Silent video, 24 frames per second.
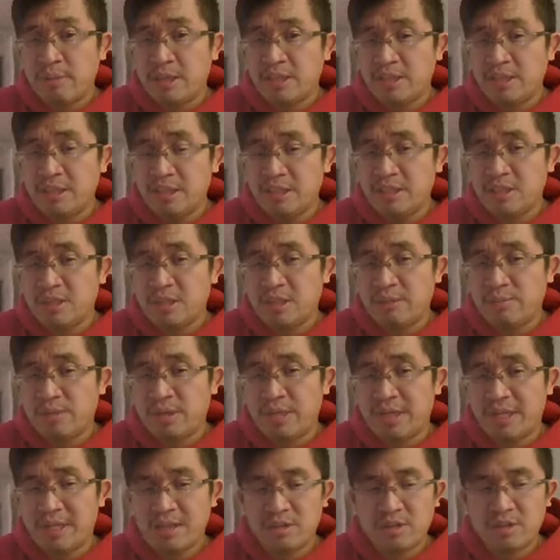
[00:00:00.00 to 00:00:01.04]
I see some
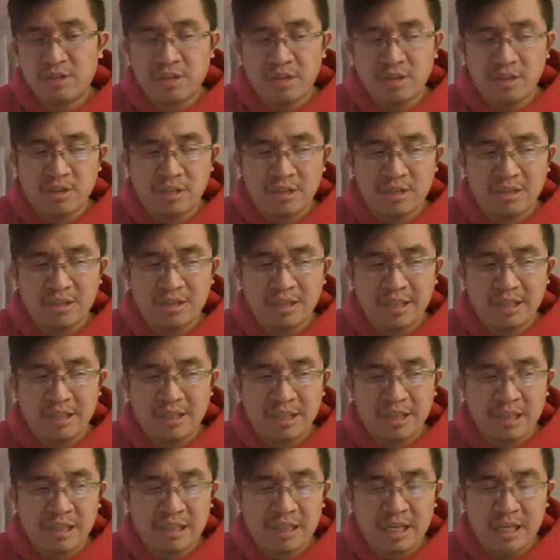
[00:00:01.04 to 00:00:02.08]
kids that are just like
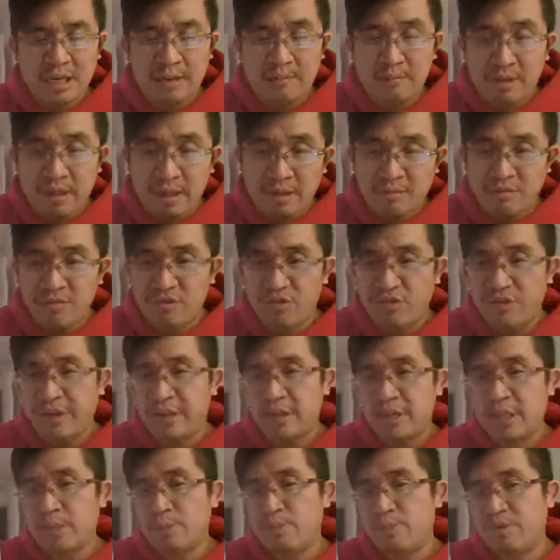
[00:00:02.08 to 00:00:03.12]
saying, I'm getting fed
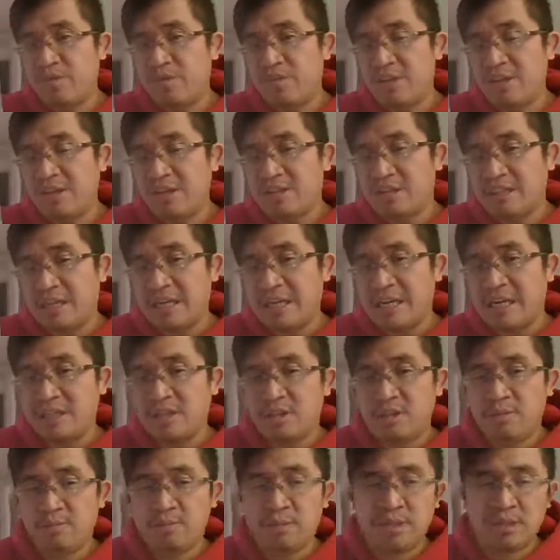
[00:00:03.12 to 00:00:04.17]
up with this. I
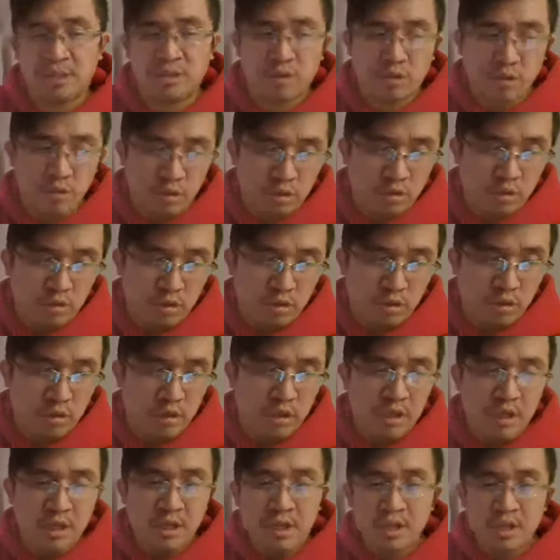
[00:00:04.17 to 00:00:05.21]
actually miss school.
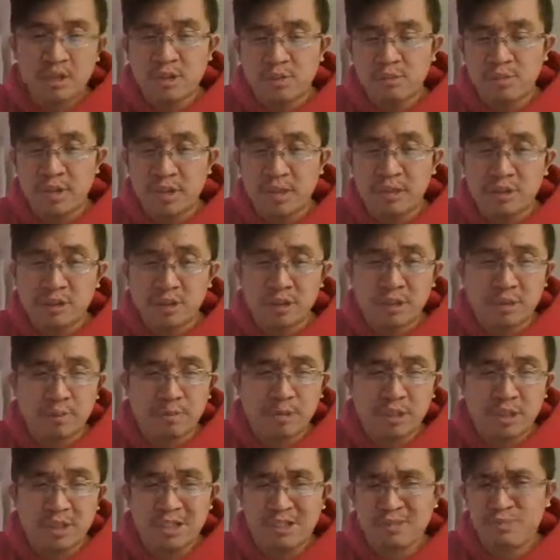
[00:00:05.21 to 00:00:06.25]
Some kids are just
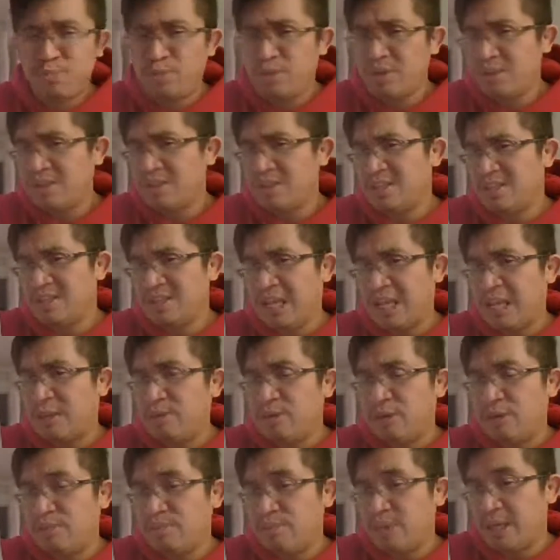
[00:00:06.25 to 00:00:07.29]
playing the same
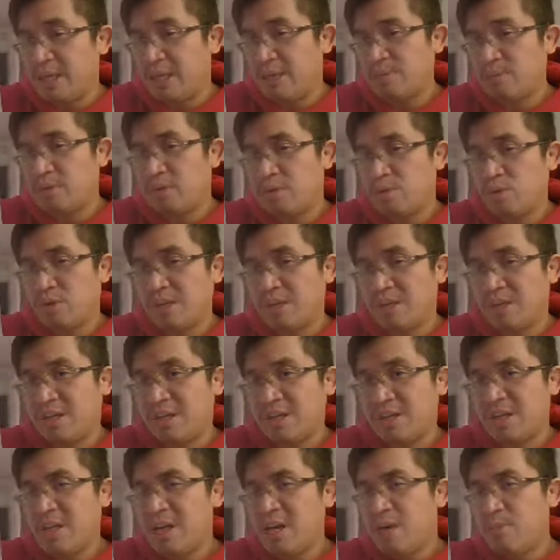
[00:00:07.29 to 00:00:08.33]
old memes and whatnot.
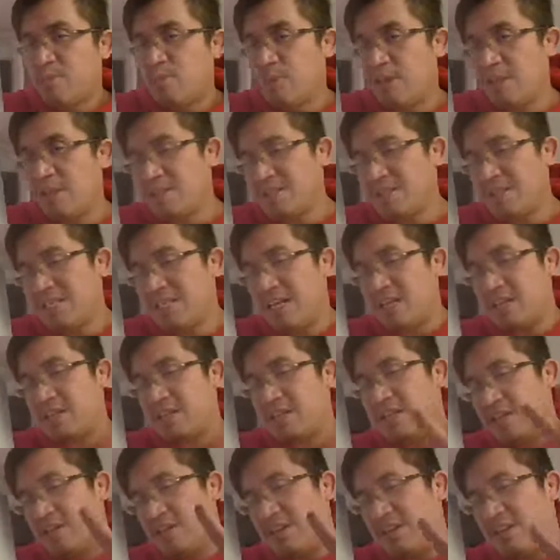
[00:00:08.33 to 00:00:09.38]
But you can kind of
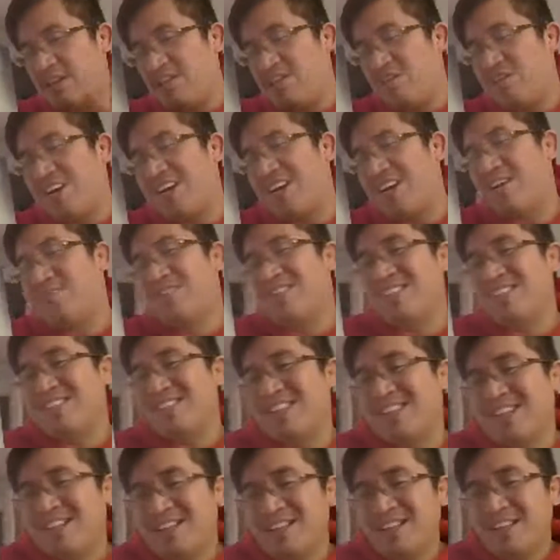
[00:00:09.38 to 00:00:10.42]
tell like the vibe is a
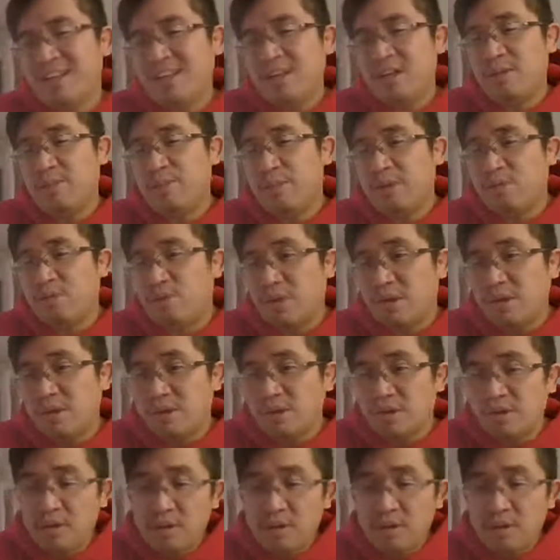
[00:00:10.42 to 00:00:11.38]
little bit weird.